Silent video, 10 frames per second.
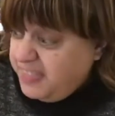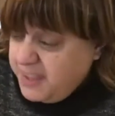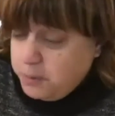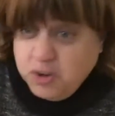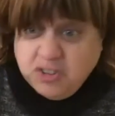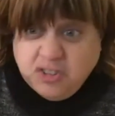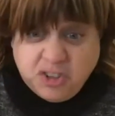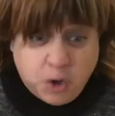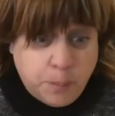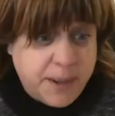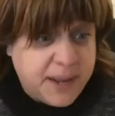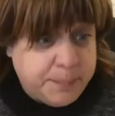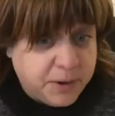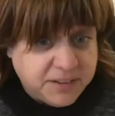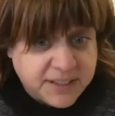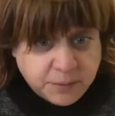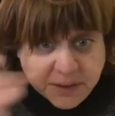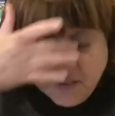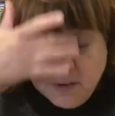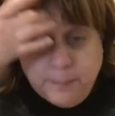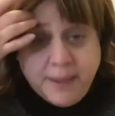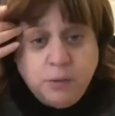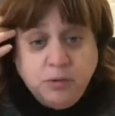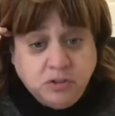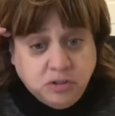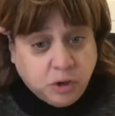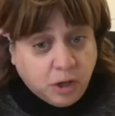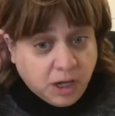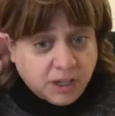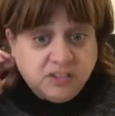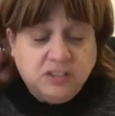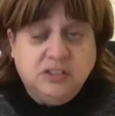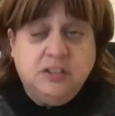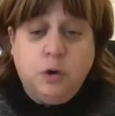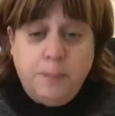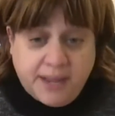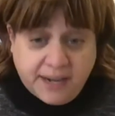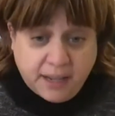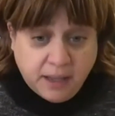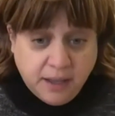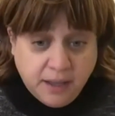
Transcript: there were so many books out there about dogs, so many.